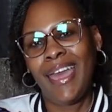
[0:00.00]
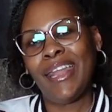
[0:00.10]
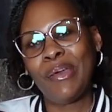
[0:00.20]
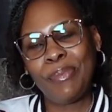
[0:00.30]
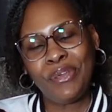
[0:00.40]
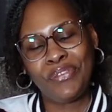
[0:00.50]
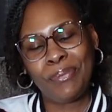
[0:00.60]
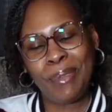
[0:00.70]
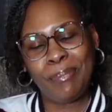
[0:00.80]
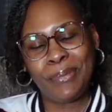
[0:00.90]
Hello beautiful
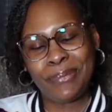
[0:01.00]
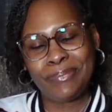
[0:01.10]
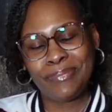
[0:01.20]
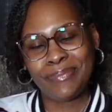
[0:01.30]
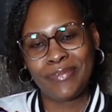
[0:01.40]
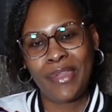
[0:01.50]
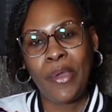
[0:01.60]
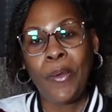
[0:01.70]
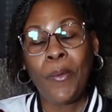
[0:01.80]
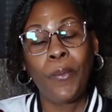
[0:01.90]
people,
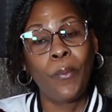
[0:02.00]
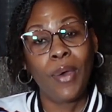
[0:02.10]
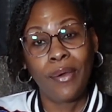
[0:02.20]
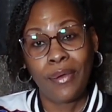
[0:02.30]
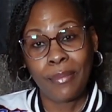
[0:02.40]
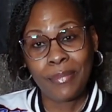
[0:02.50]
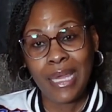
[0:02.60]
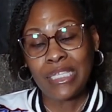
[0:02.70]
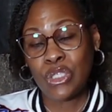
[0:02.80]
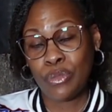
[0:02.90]
welcome
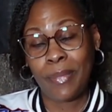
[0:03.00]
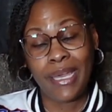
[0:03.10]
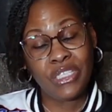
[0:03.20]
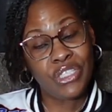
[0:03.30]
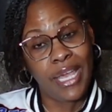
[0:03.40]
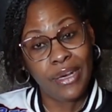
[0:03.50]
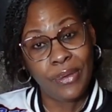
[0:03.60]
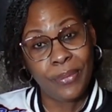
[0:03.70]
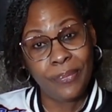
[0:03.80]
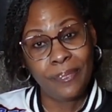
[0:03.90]
to my
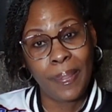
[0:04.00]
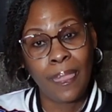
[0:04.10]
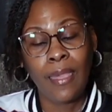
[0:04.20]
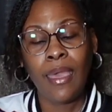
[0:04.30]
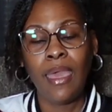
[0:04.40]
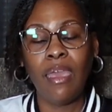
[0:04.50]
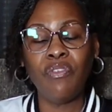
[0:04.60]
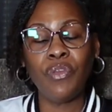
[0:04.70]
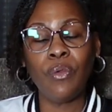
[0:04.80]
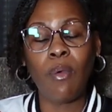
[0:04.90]
channel.
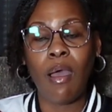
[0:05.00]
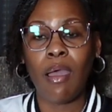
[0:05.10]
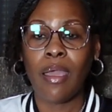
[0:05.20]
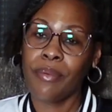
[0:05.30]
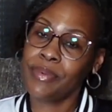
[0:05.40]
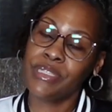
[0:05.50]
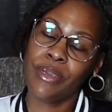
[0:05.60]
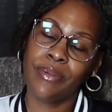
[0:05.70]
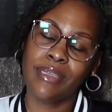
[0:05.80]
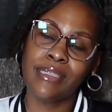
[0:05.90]
If you are a
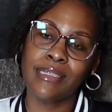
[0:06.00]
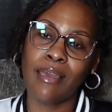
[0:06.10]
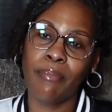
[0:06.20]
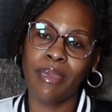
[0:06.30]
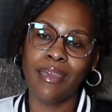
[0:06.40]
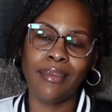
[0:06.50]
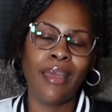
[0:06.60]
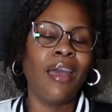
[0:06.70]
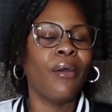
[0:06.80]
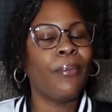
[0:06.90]
returning subby,
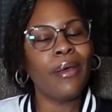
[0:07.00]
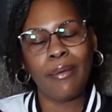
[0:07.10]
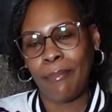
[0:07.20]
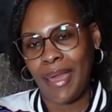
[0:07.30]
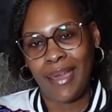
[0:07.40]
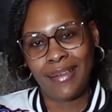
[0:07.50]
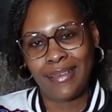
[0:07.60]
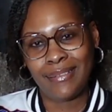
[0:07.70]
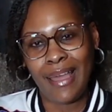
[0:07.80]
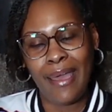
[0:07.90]
welcome back.
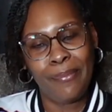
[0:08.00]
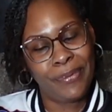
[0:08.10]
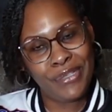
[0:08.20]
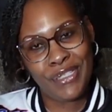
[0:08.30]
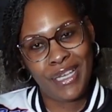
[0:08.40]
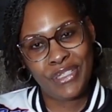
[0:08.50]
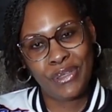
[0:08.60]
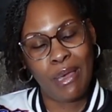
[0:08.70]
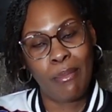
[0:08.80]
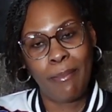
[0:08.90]
I appreciate
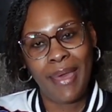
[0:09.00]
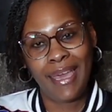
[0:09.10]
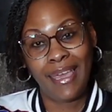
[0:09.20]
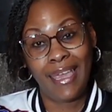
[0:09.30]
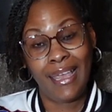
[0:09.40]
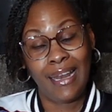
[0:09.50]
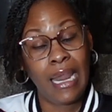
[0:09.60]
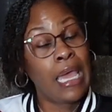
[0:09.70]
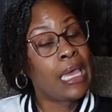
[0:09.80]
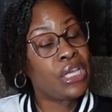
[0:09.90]
you coming back
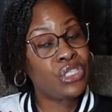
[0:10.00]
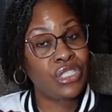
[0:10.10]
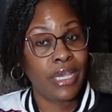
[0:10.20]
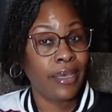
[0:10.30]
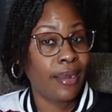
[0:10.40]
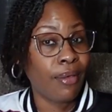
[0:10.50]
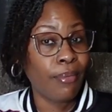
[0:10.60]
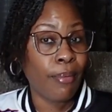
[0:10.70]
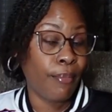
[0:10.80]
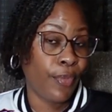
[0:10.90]
and checking
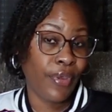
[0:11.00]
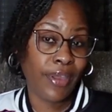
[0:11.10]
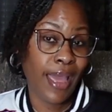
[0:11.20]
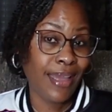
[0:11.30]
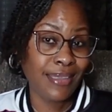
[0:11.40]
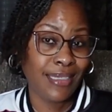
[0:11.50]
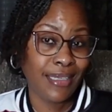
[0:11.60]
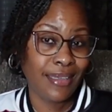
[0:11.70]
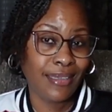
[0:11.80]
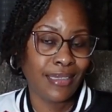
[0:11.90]
out more
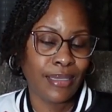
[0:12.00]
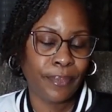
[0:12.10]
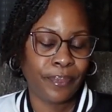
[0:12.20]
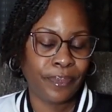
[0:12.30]
content.